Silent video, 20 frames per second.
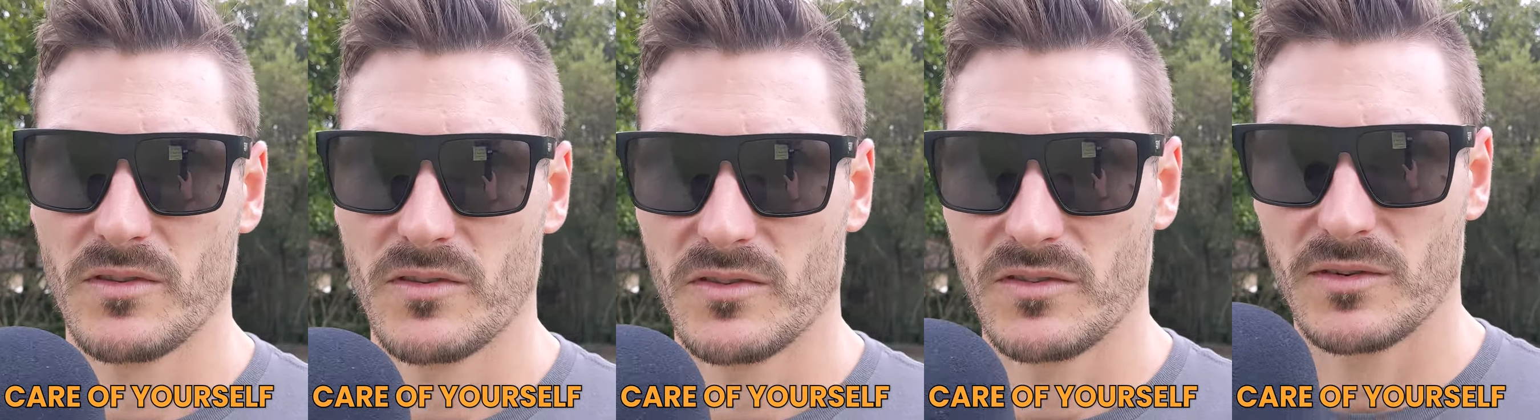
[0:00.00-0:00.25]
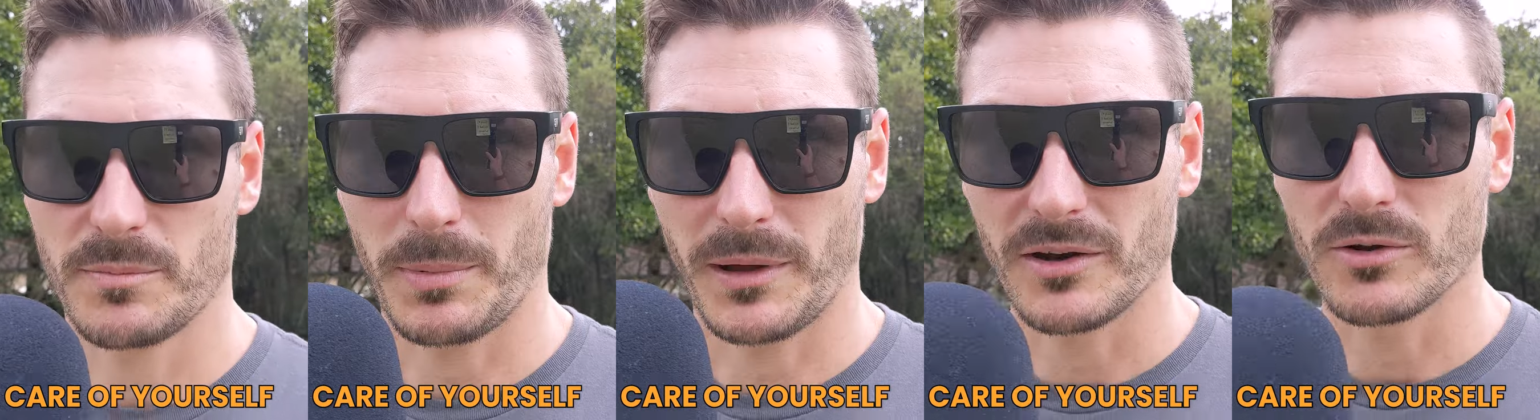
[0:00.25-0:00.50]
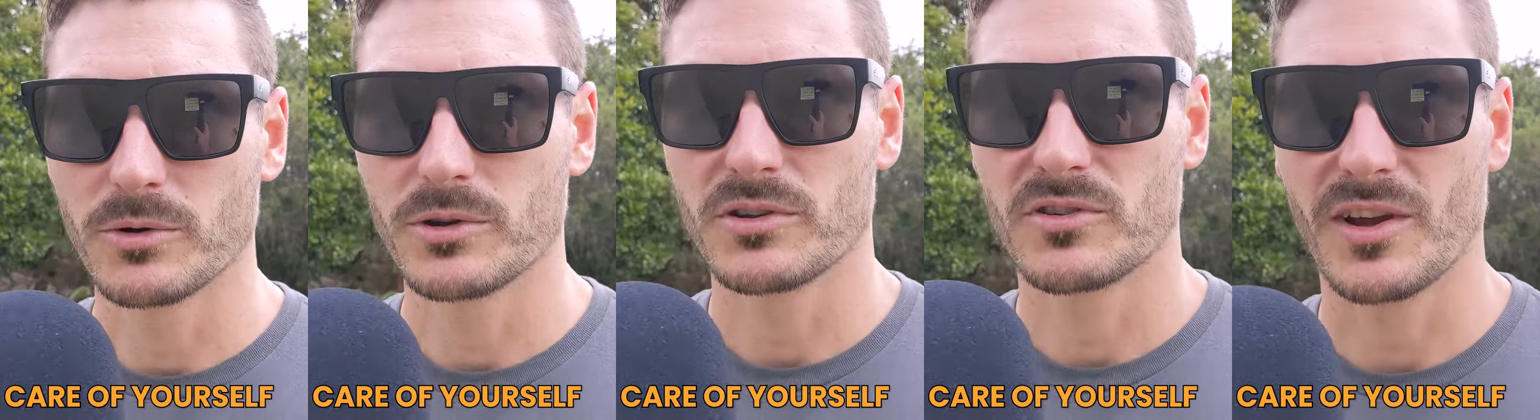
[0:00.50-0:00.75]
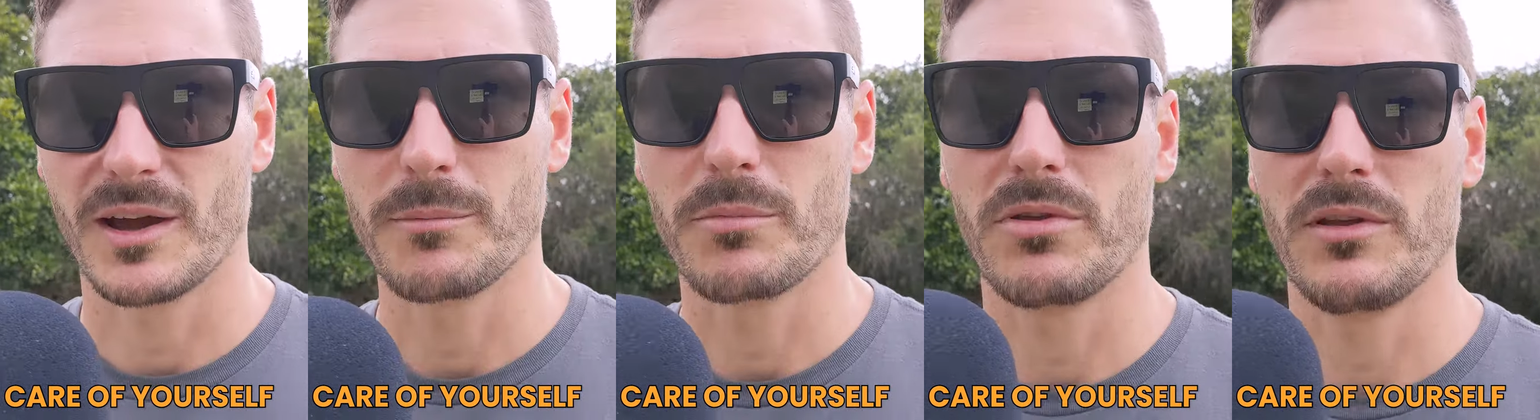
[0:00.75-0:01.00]
Spend all
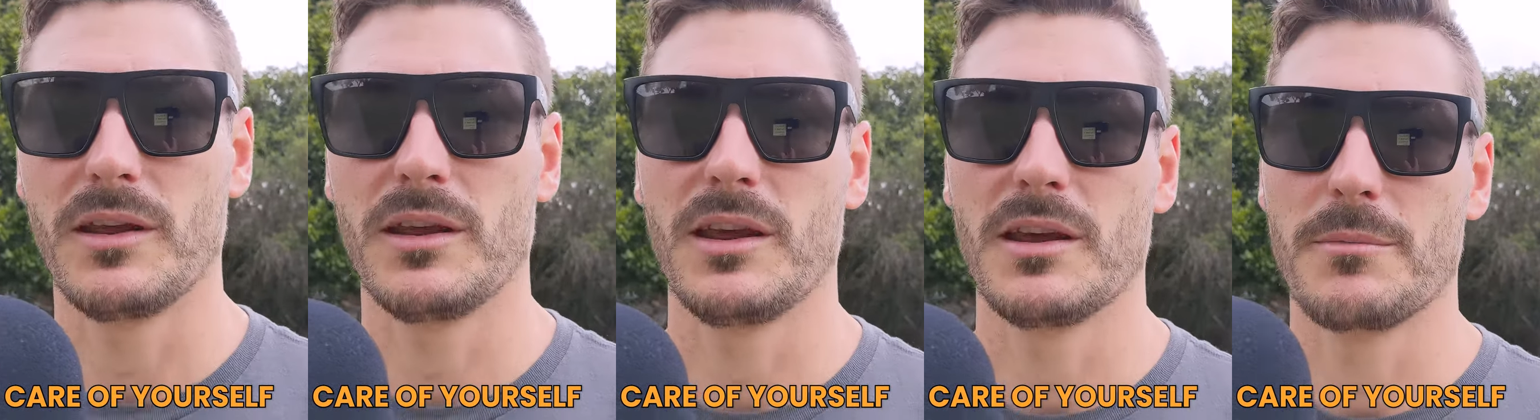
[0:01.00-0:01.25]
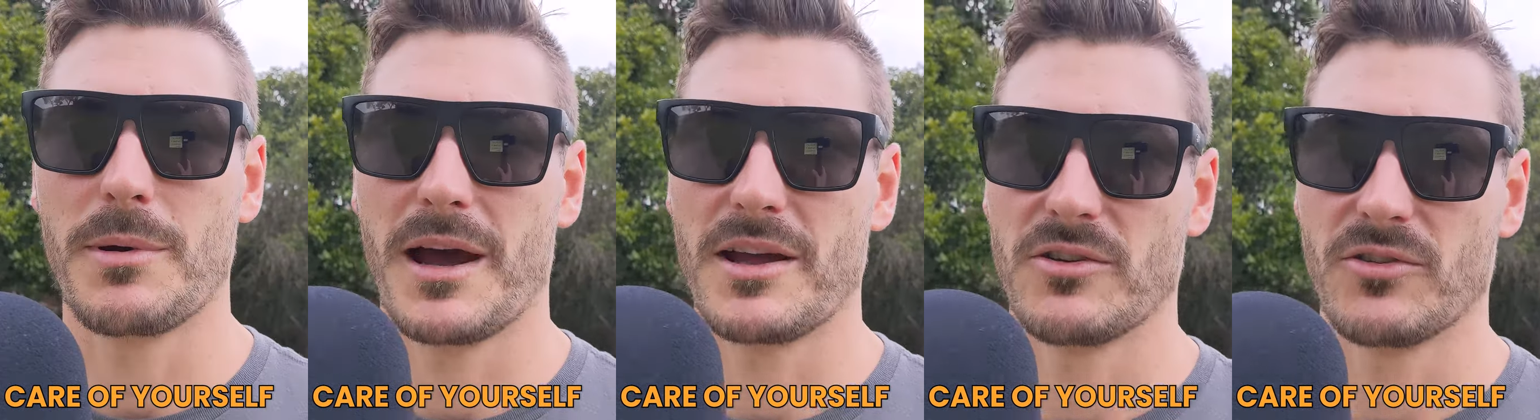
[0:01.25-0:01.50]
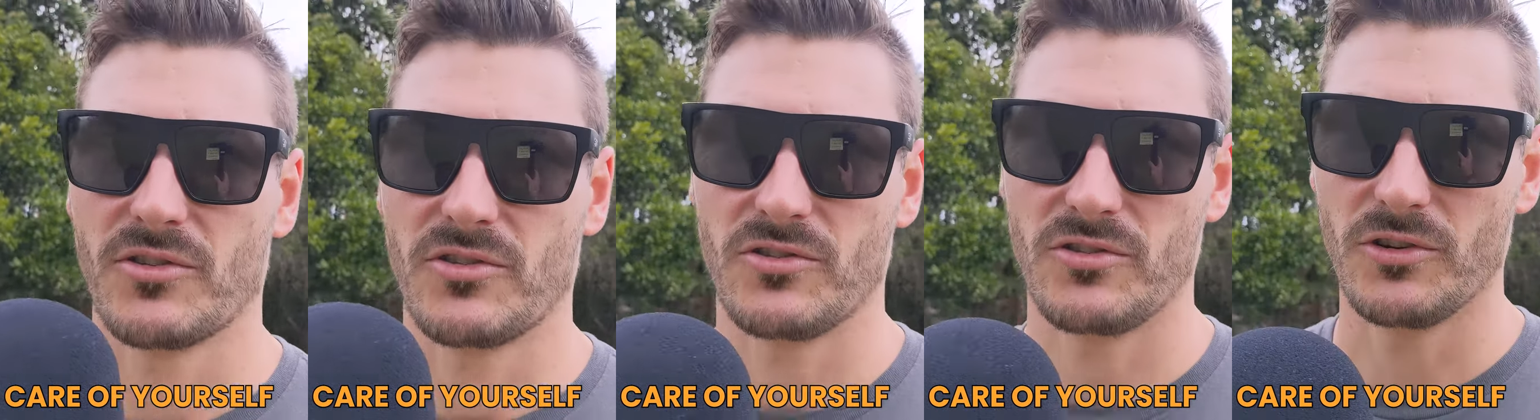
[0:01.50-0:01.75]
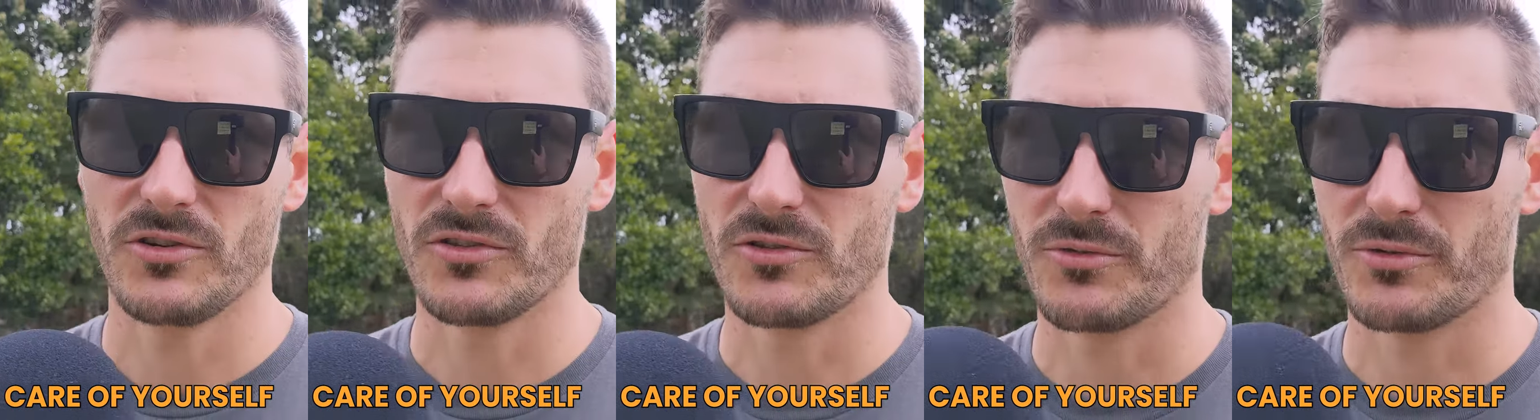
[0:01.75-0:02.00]
your time thinking about your
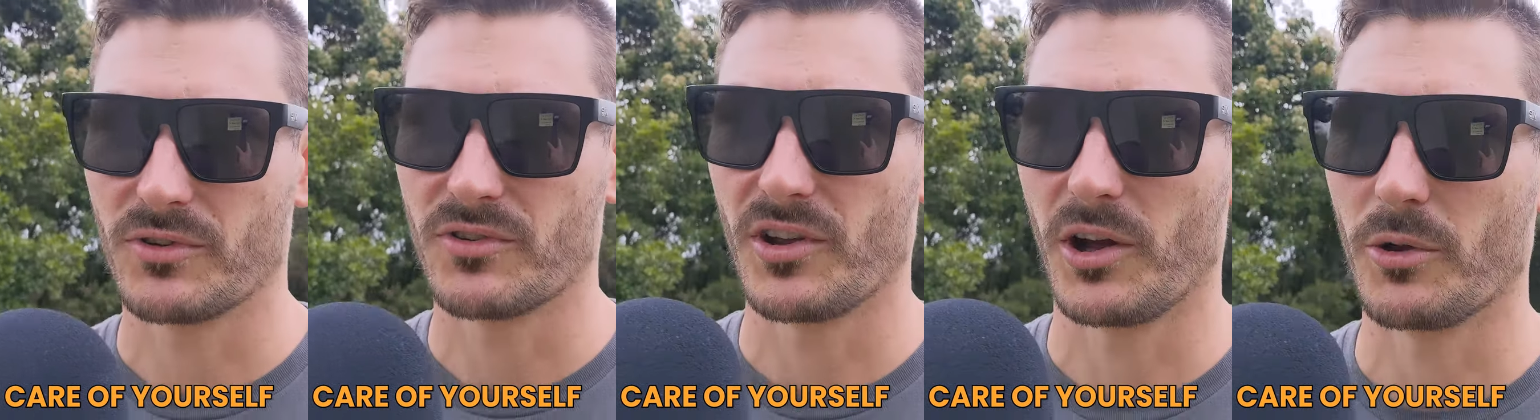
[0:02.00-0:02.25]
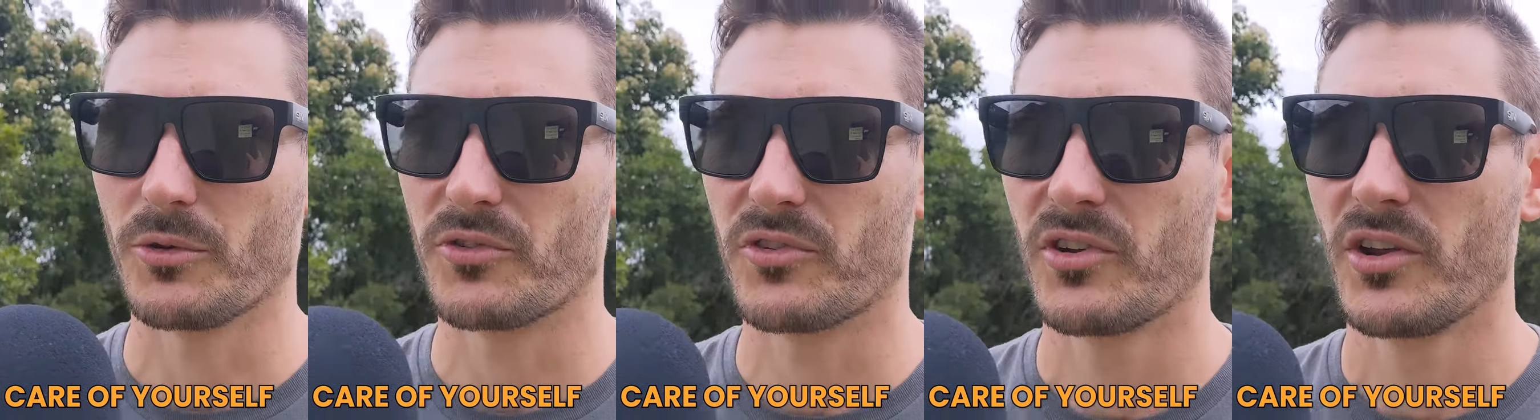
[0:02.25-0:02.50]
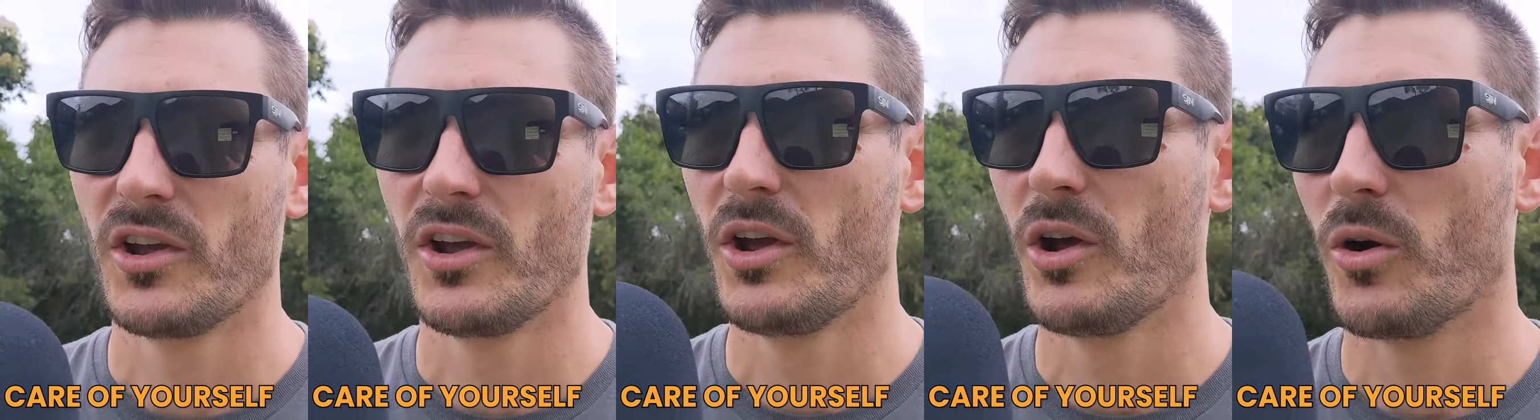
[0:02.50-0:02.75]
students' results,